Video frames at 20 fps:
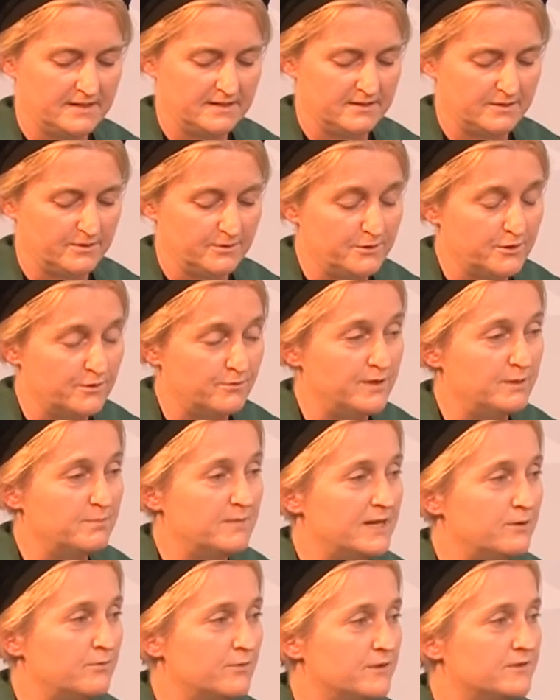although we
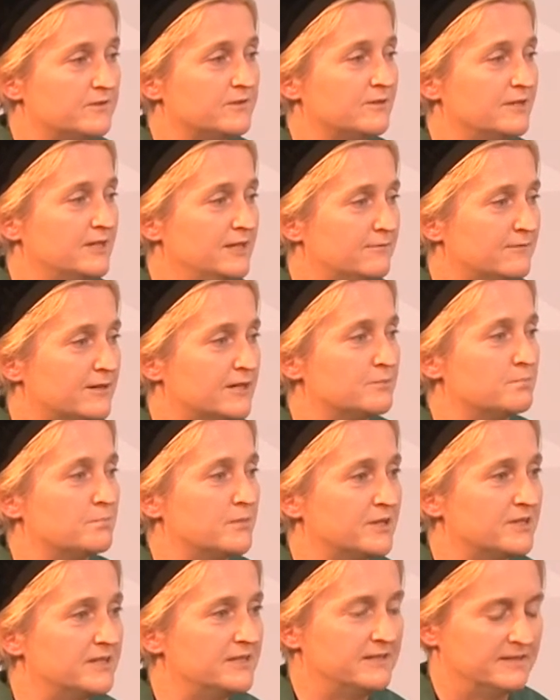may want to leave out
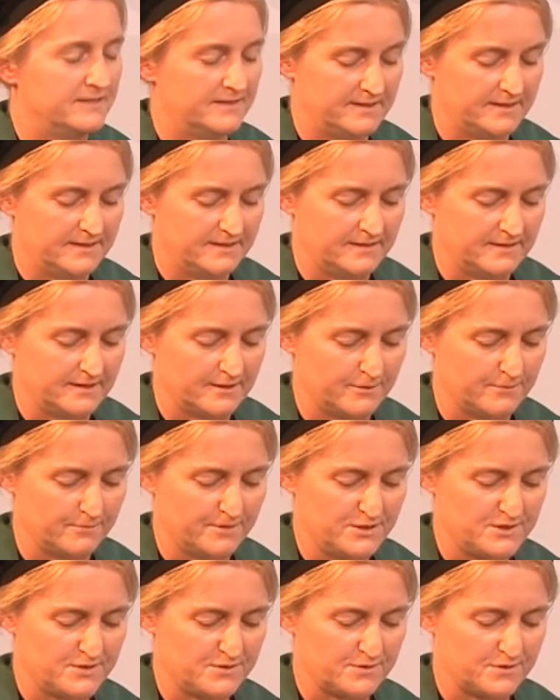money in our
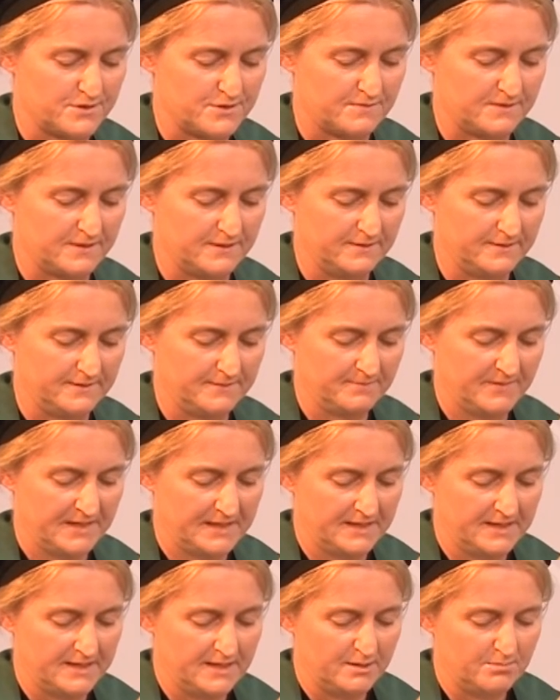research field,
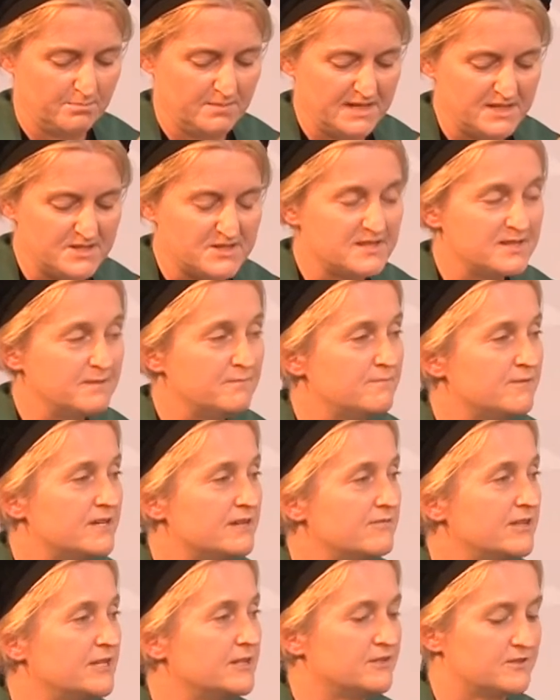may seem
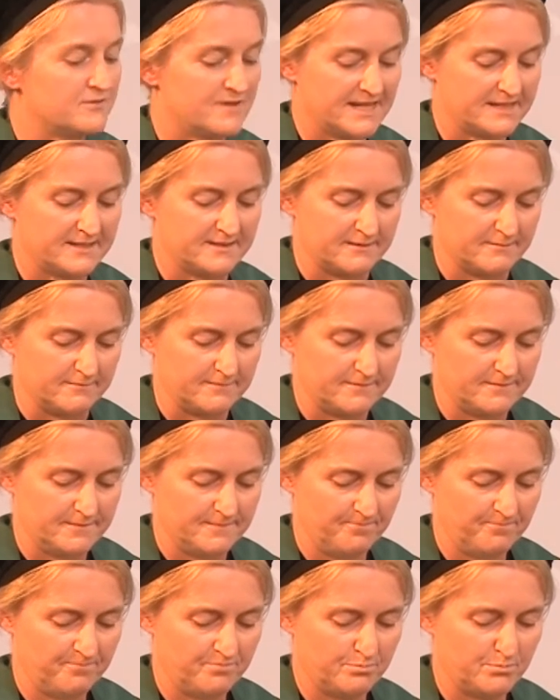very attractive.
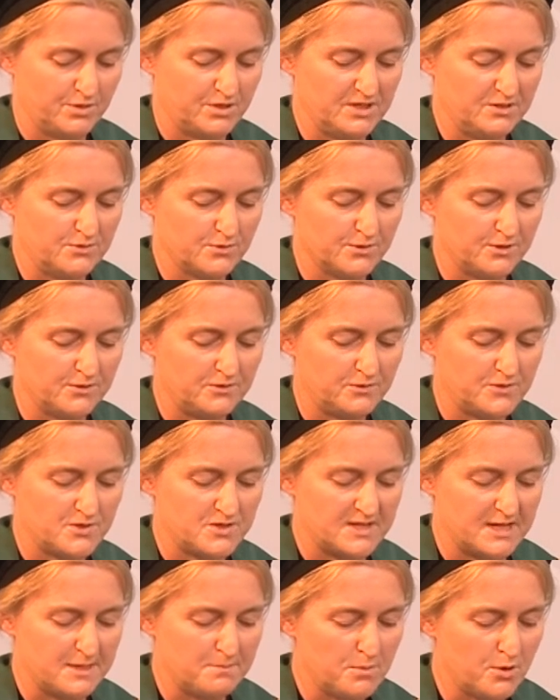But in order to
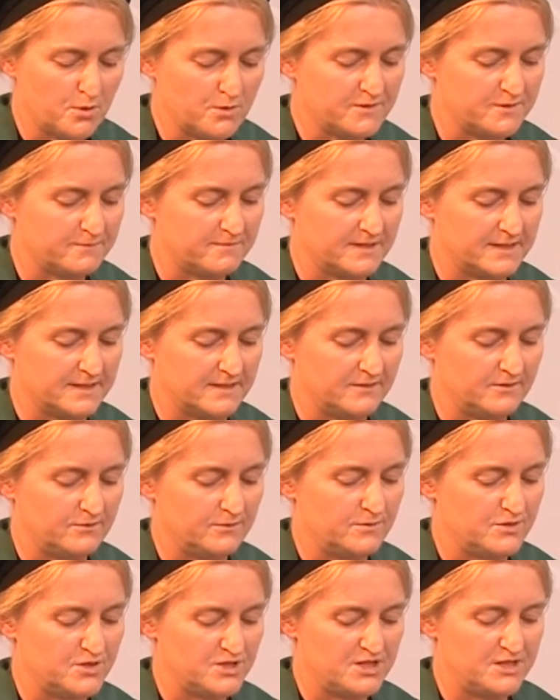stay motivated
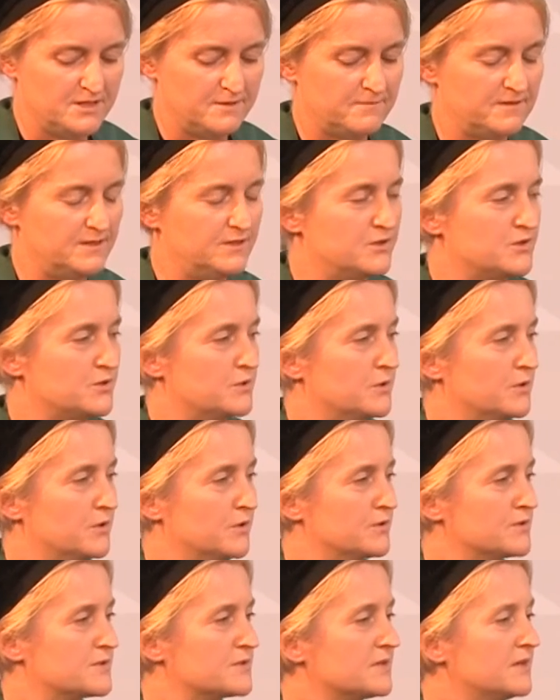to achieve these
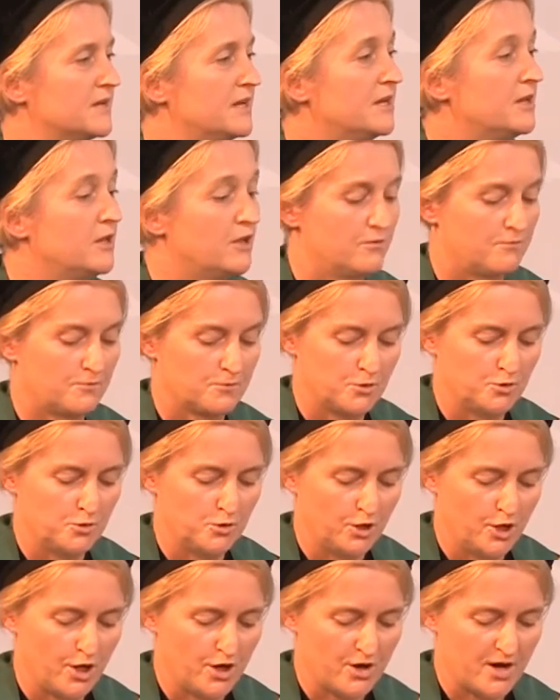goals, through
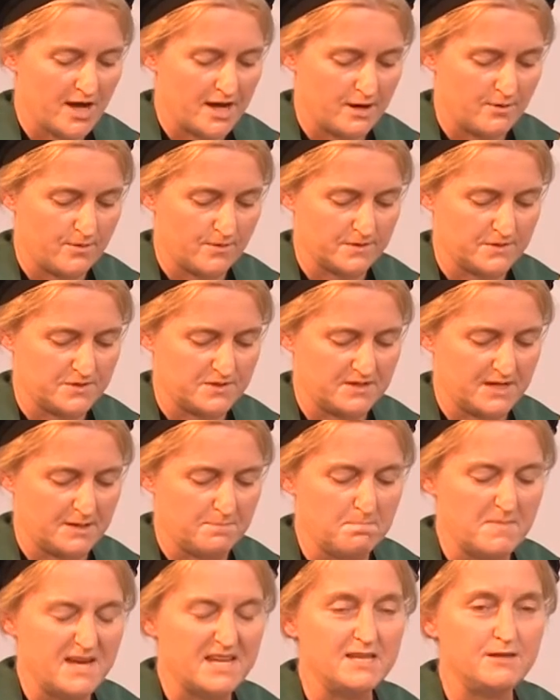long hours
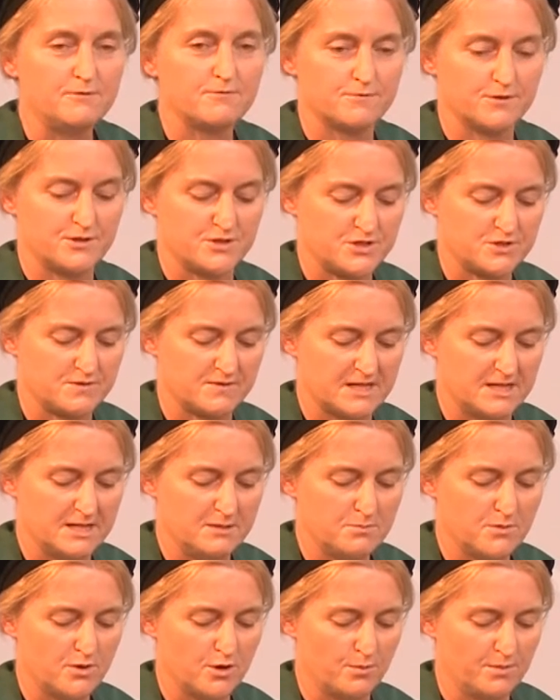and many
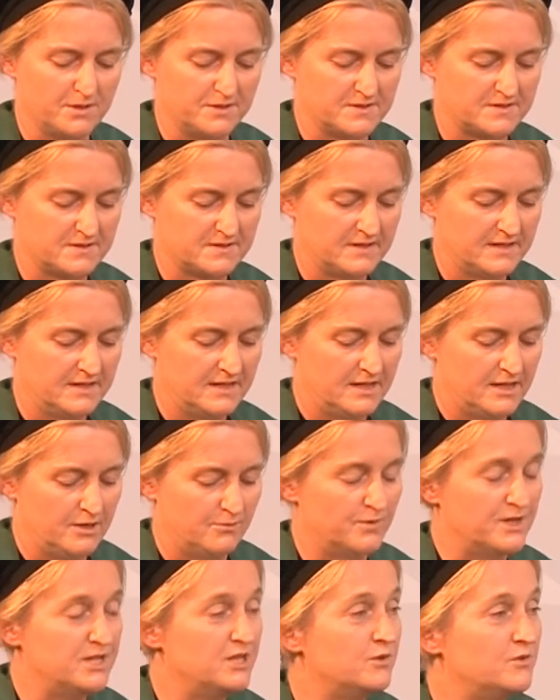frustrating moments,
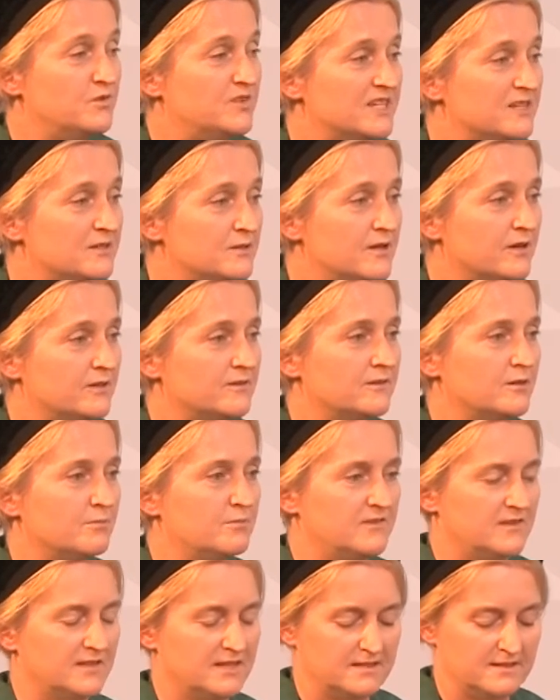when you did not
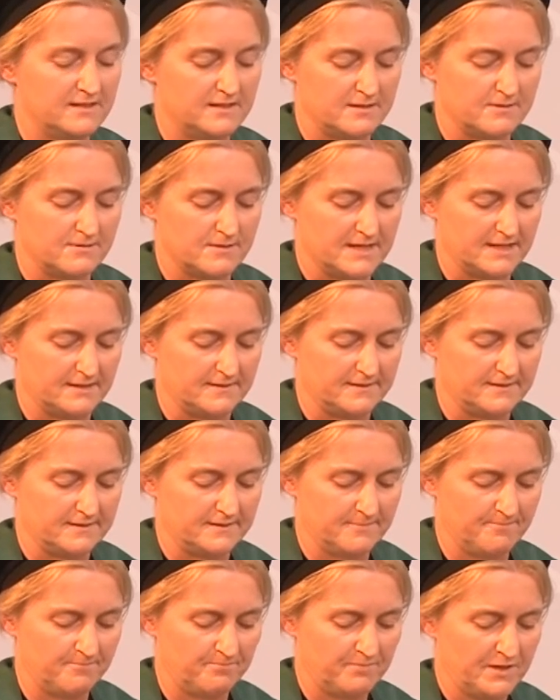obtain that grant
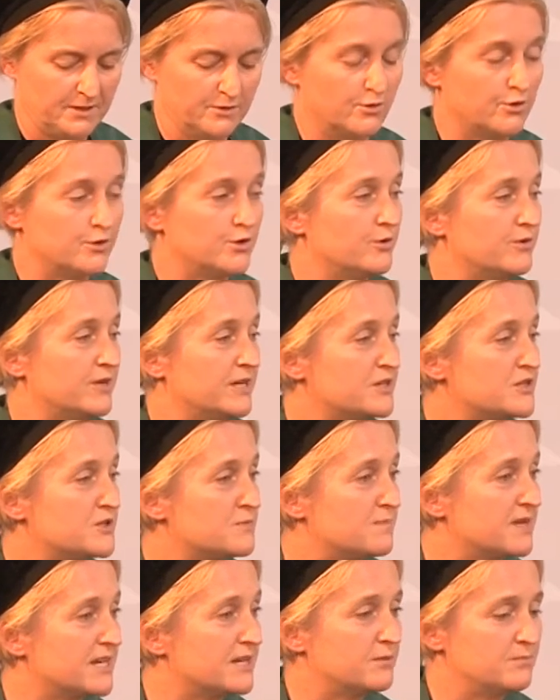or your
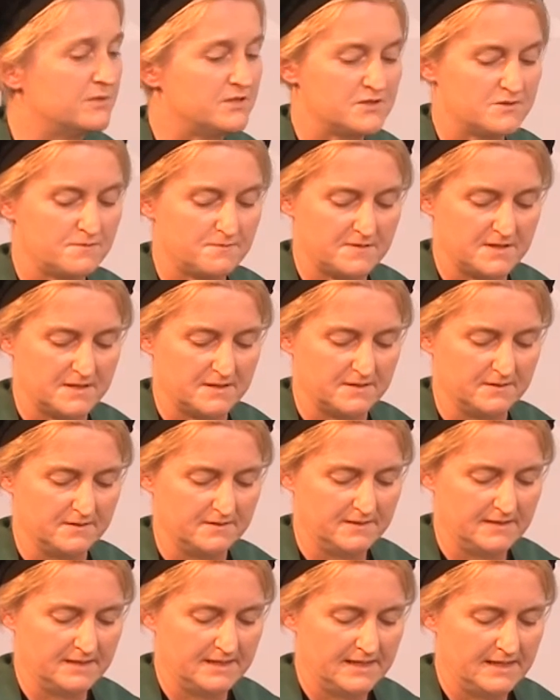experiments
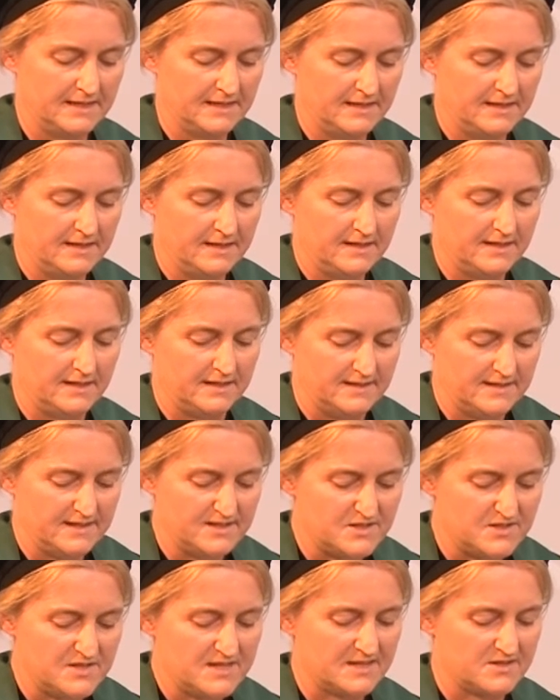failed, it
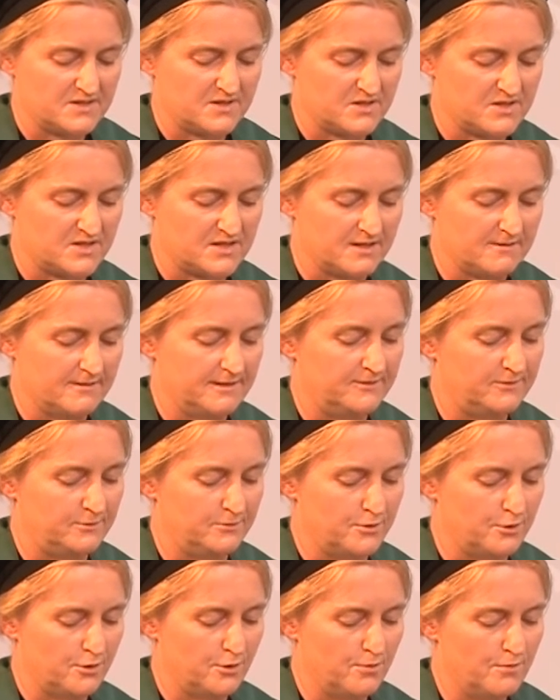is necessary to
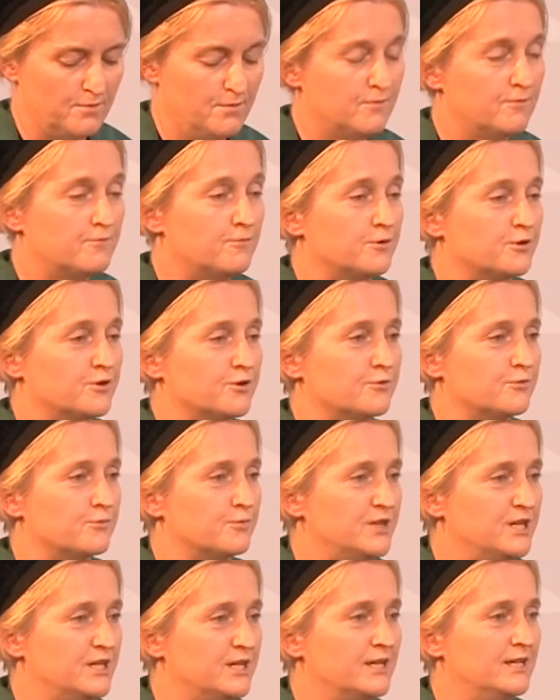go for the
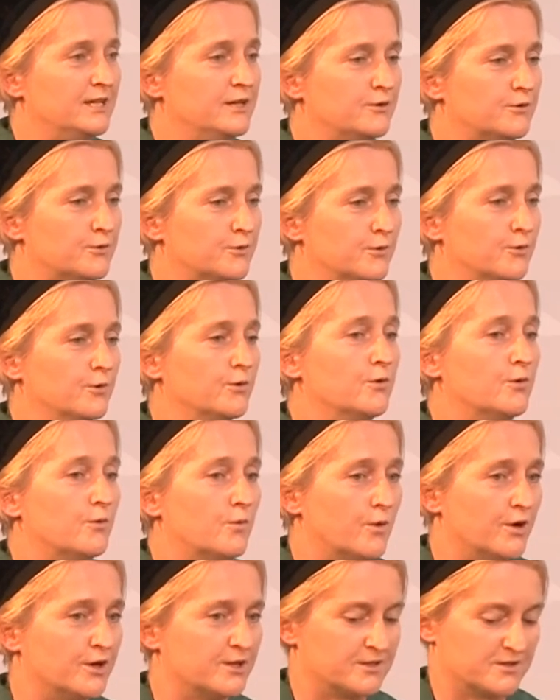really cool
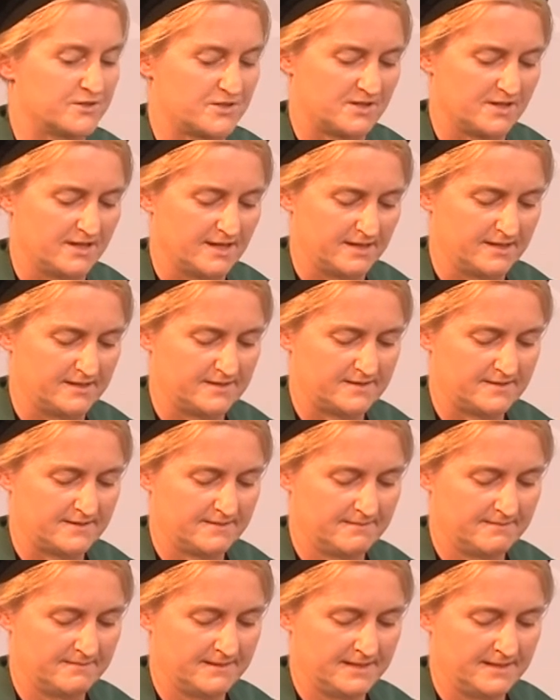water slides.
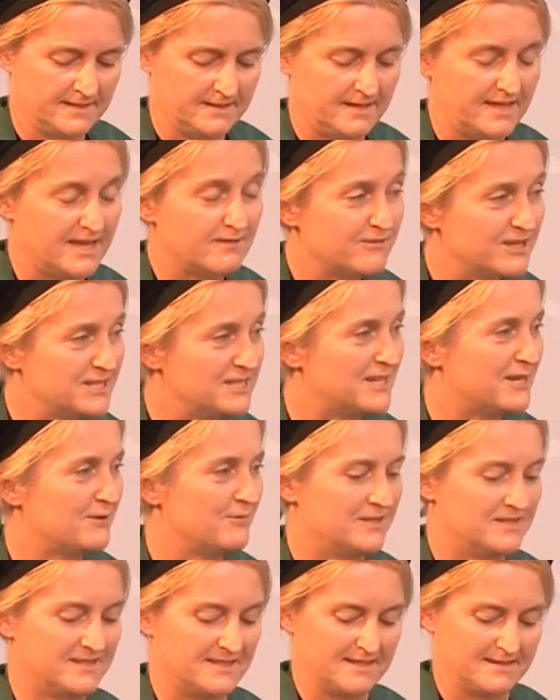Every now
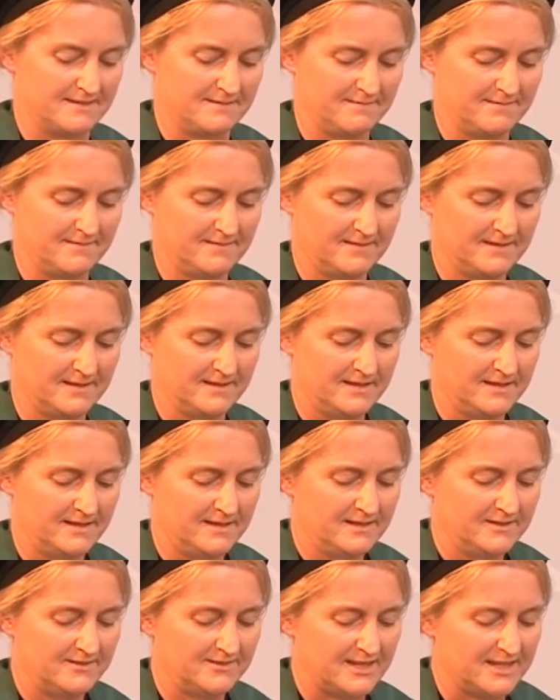and then,
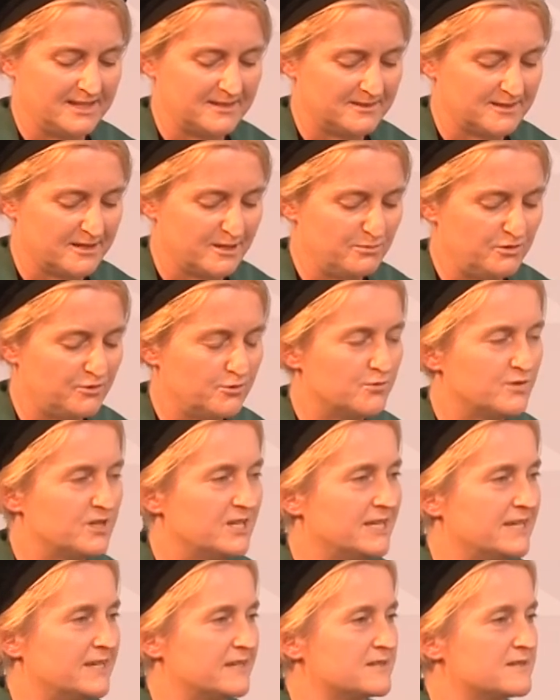take time to
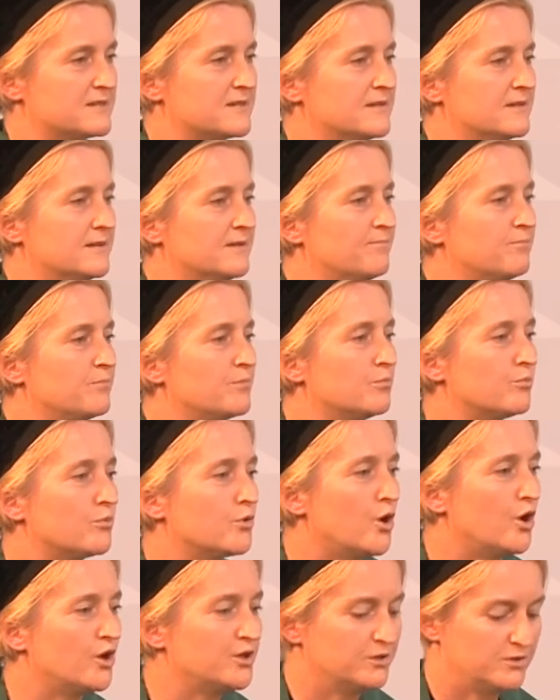relax,
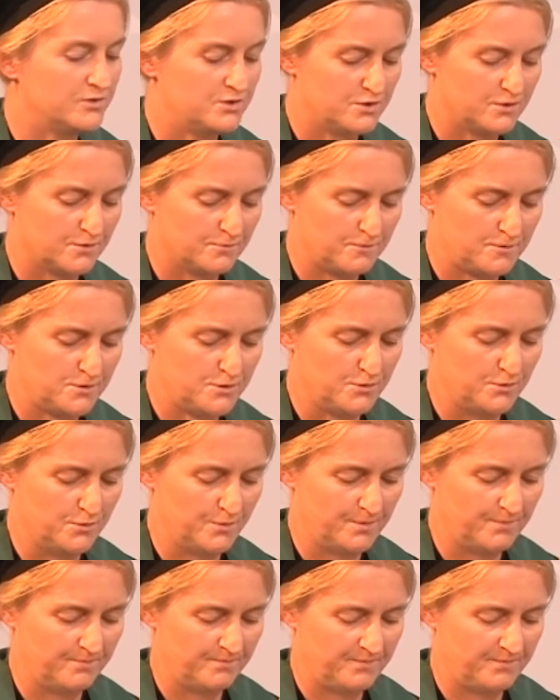broaden your view.